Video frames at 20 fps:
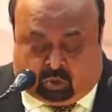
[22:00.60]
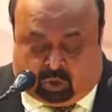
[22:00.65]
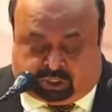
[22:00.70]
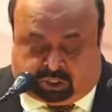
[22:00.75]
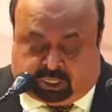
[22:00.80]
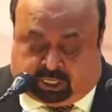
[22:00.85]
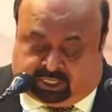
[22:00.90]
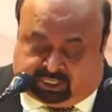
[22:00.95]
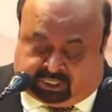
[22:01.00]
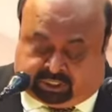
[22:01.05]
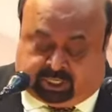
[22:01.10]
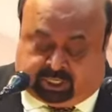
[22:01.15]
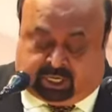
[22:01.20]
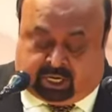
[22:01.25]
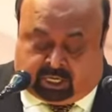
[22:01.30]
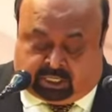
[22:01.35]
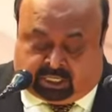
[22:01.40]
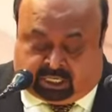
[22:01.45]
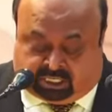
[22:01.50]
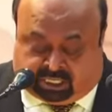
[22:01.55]
who was
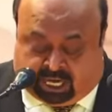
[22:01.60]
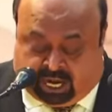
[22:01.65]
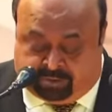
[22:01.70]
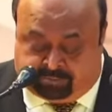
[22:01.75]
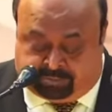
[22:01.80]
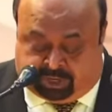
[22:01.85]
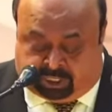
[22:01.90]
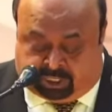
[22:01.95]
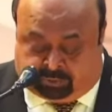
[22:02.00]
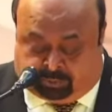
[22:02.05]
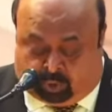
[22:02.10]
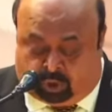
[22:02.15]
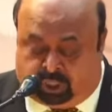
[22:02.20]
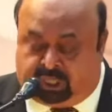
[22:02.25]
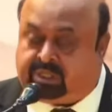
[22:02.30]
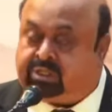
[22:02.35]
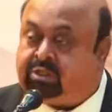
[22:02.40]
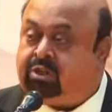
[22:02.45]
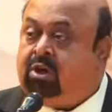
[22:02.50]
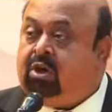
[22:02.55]
arrested at the time by the
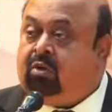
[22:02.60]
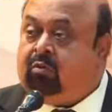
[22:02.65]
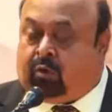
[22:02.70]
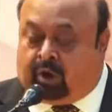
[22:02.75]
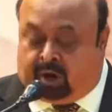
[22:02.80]
police